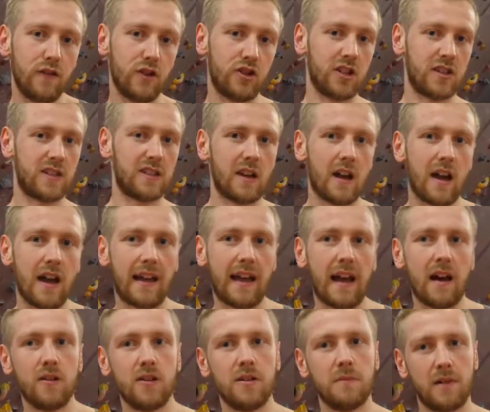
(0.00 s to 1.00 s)
If you're just starting
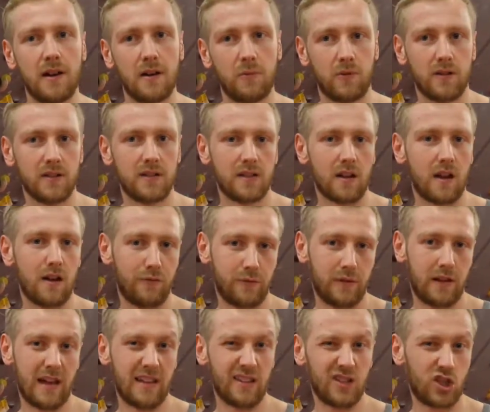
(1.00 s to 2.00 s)
out, you might want to start off
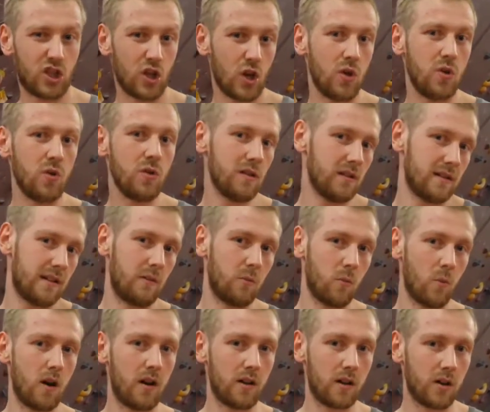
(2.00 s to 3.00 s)
with like 2
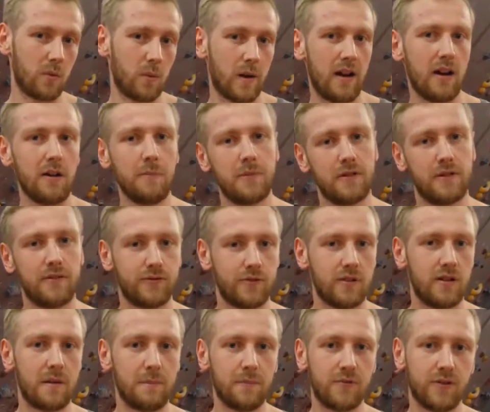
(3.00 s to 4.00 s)
and work your way up over a
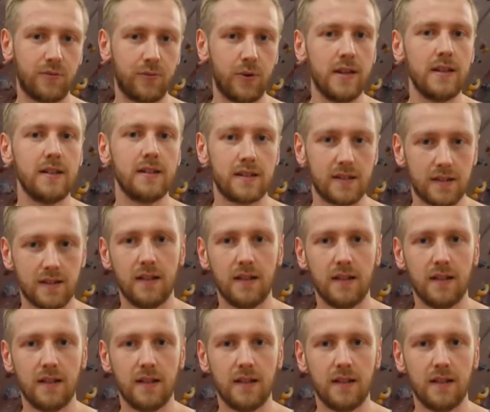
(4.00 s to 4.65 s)
number of weeks.